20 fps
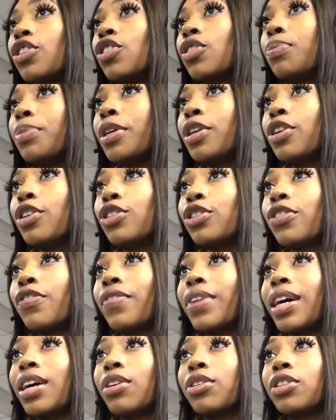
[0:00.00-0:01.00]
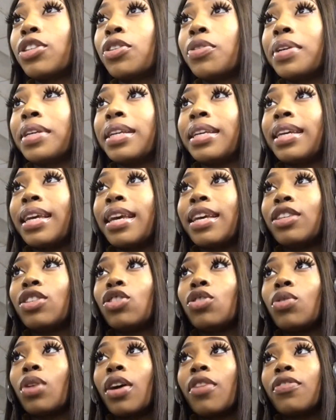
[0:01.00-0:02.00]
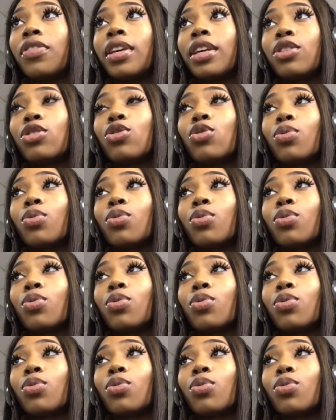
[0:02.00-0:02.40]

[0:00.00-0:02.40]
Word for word: because your file still indicates you have yet to